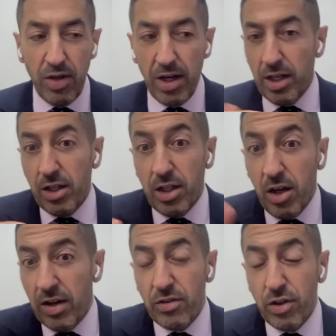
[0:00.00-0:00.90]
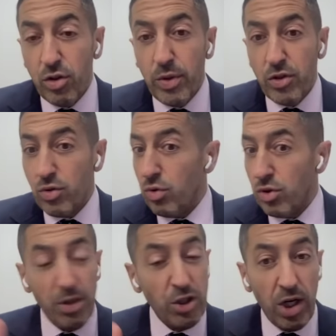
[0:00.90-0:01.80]
dying in a car accident on the way to
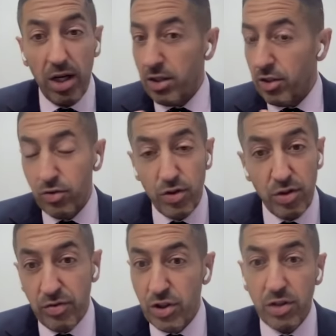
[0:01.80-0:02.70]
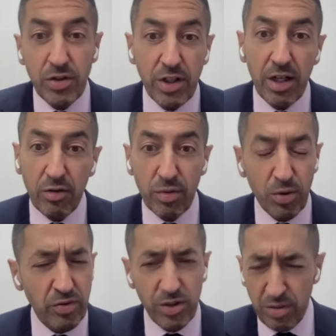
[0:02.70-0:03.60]
school is much higher than the risk of children dying from
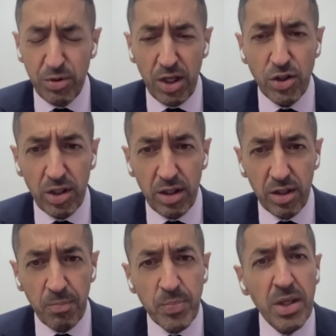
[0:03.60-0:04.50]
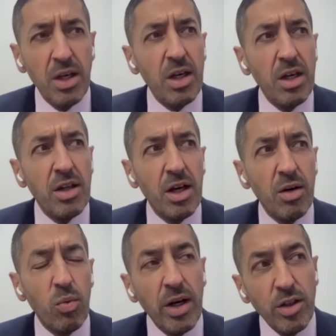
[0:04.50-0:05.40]
COVID, substantially higher.
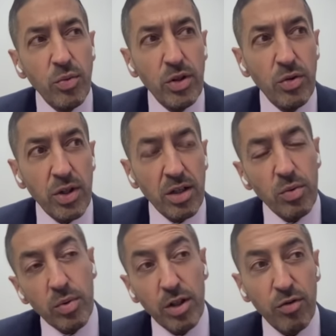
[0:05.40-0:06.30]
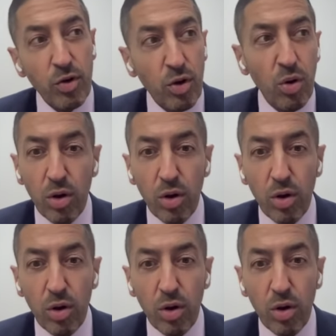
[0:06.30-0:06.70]
Now, why did we do that? Well, we did it for